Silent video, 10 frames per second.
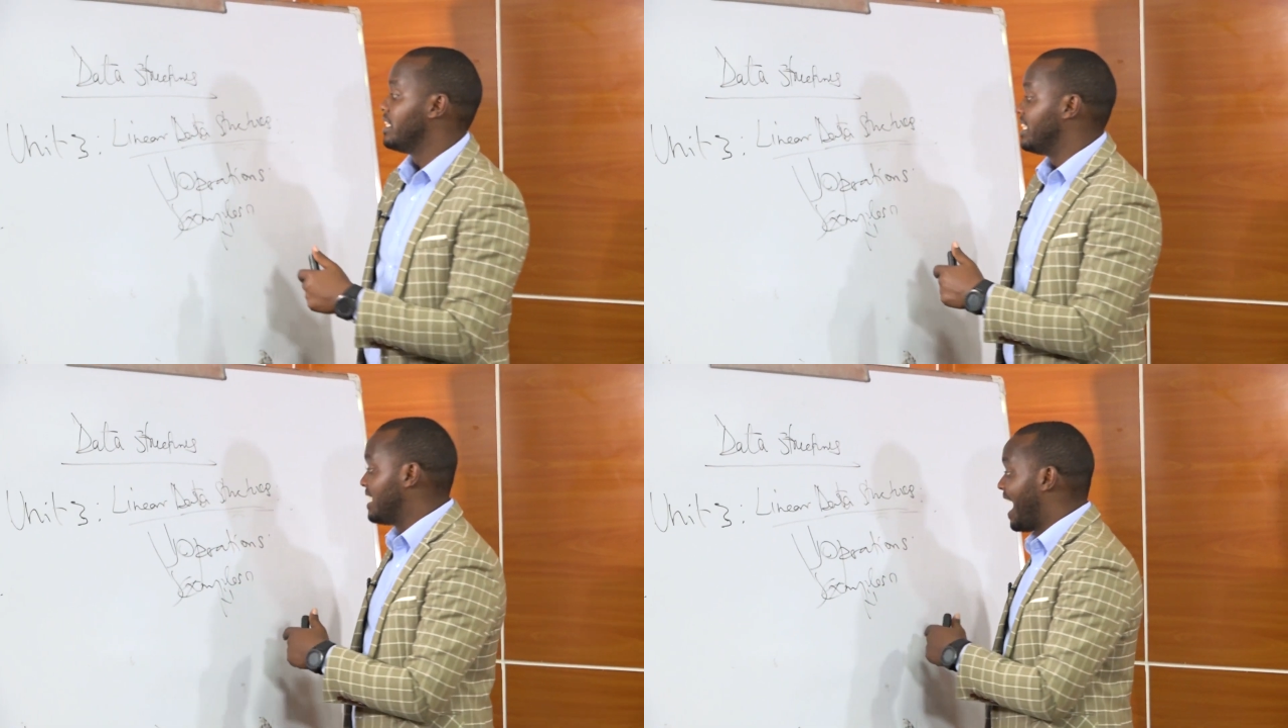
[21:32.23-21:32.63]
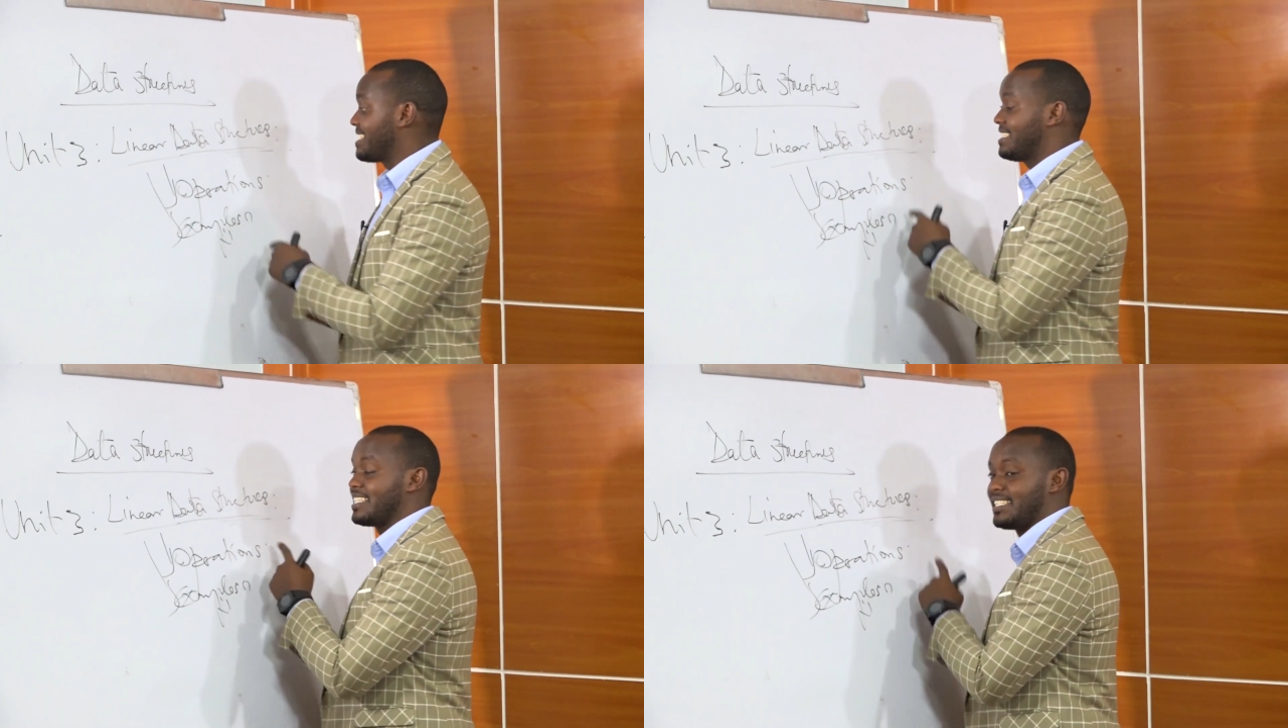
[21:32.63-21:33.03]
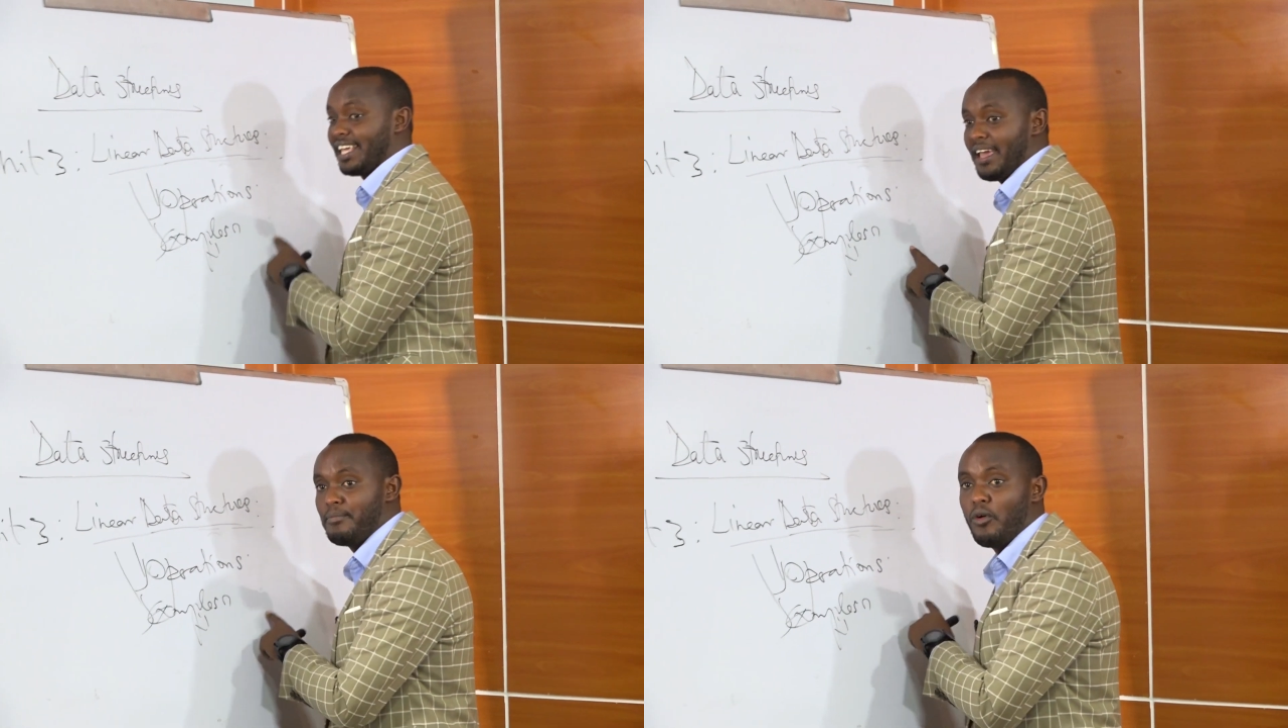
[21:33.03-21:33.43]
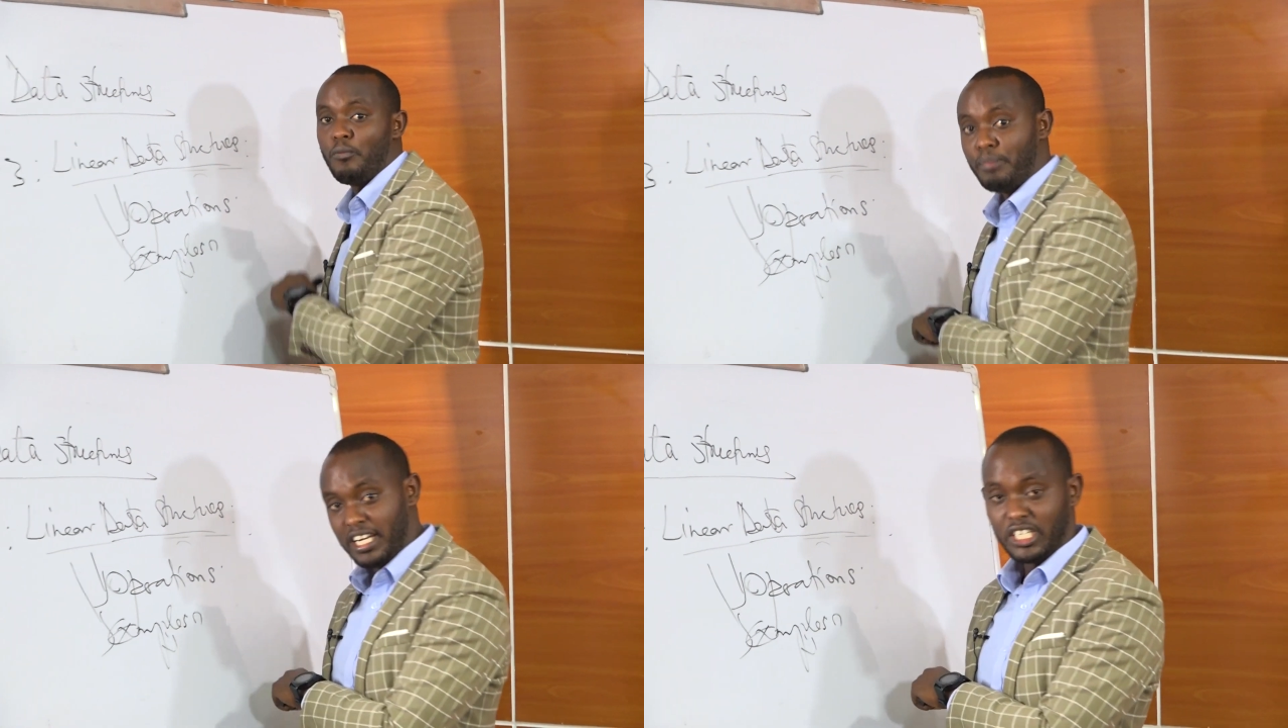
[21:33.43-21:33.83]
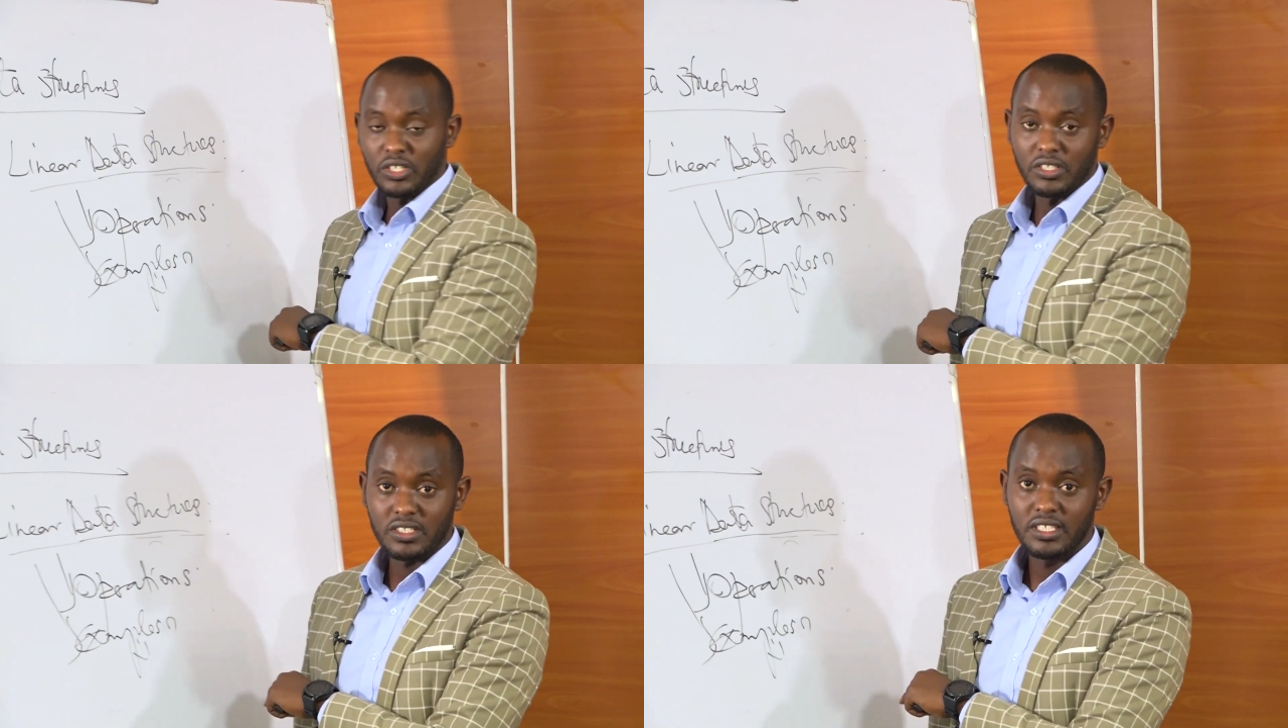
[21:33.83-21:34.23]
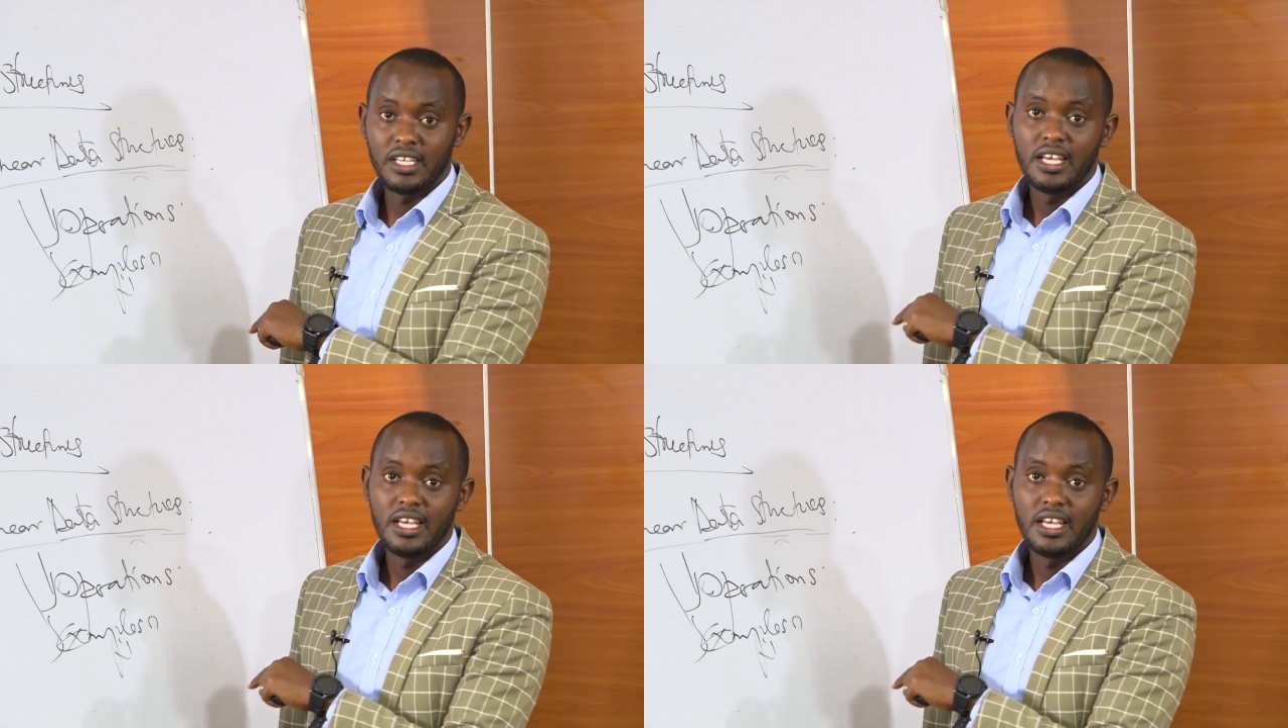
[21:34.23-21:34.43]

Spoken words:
it has the same operations,